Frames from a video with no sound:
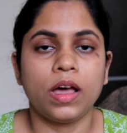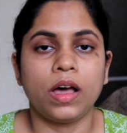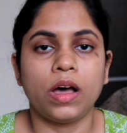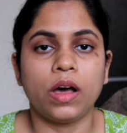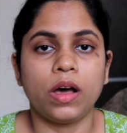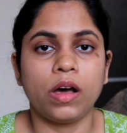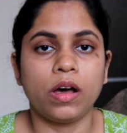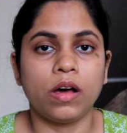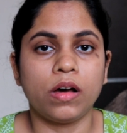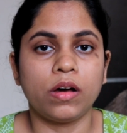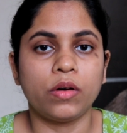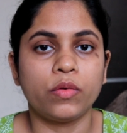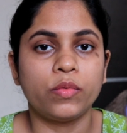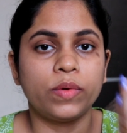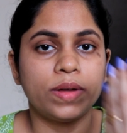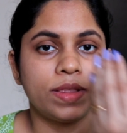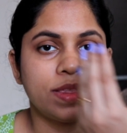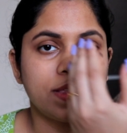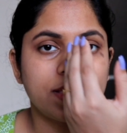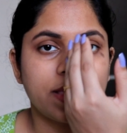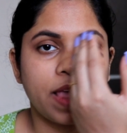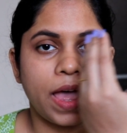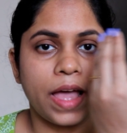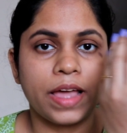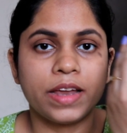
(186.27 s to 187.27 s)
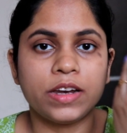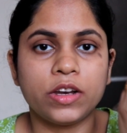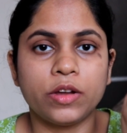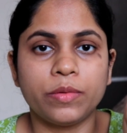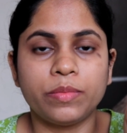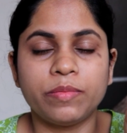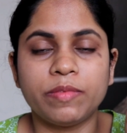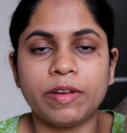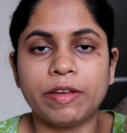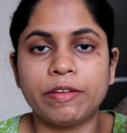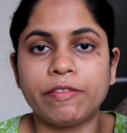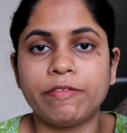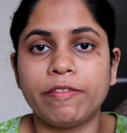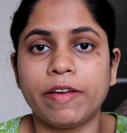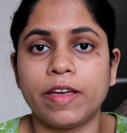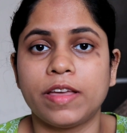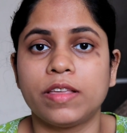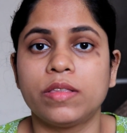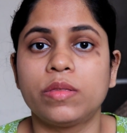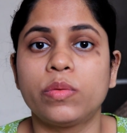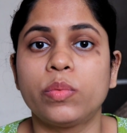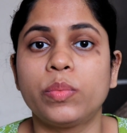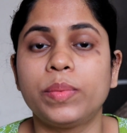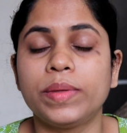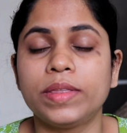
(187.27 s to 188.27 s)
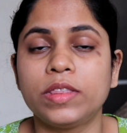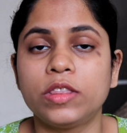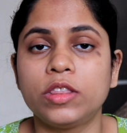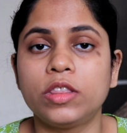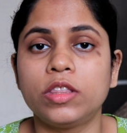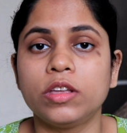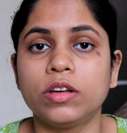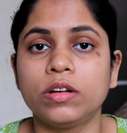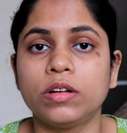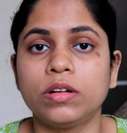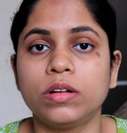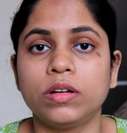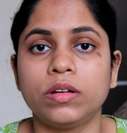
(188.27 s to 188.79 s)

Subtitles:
one side of my face with